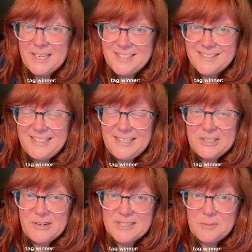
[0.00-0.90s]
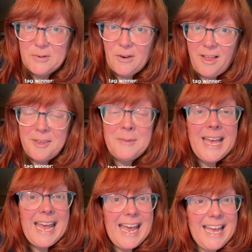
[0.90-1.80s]
I just need the address to put on them
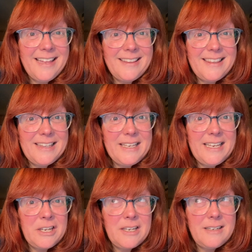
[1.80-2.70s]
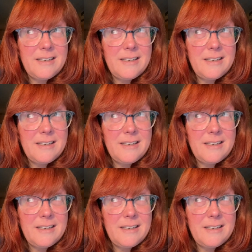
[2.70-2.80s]
and the